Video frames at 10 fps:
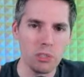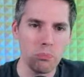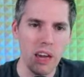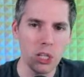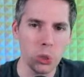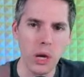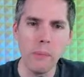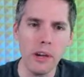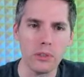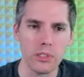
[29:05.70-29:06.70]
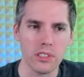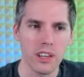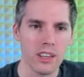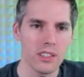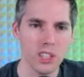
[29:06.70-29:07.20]
pay tribute
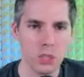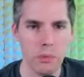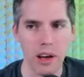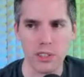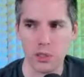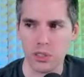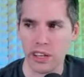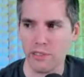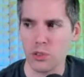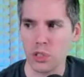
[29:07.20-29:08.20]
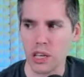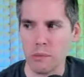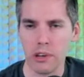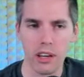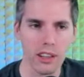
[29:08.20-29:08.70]
to the sponsors like
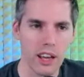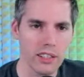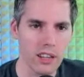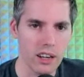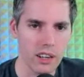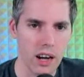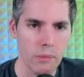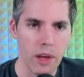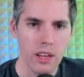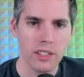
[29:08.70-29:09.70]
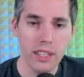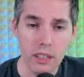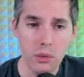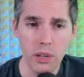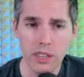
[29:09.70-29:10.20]
FusionGamingOnline.com.
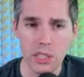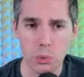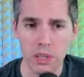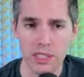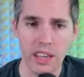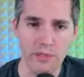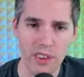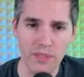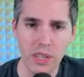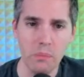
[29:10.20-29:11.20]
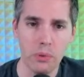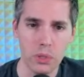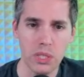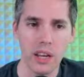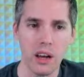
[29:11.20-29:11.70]
Deal of the week this week, save
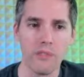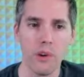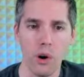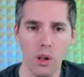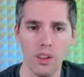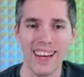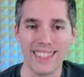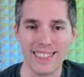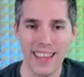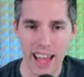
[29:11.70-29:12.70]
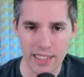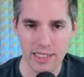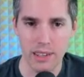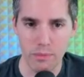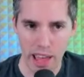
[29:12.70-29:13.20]
15% off all
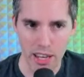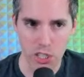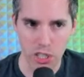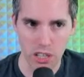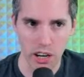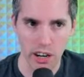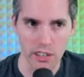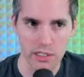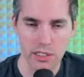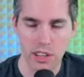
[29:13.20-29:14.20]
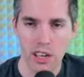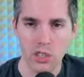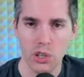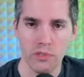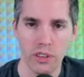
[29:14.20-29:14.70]
Assassin Magic cards.
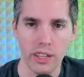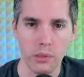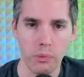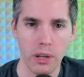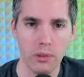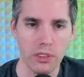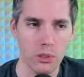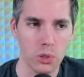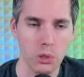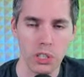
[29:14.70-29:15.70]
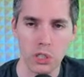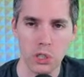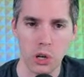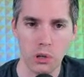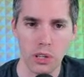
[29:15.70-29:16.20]
So if you like to play with those creature
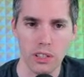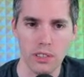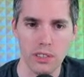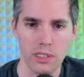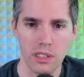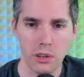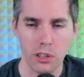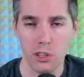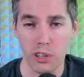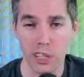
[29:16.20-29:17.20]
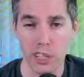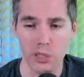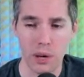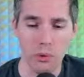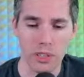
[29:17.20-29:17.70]
tokens or
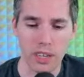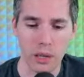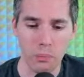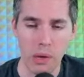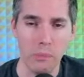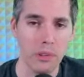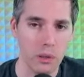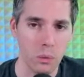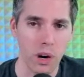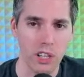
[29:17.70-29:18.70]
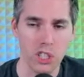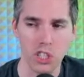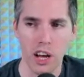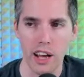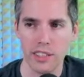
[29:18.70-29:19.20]
creatures that will kill people in one
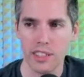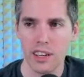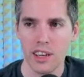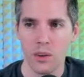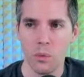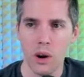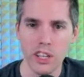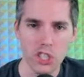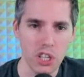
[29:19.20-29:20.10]
shot, one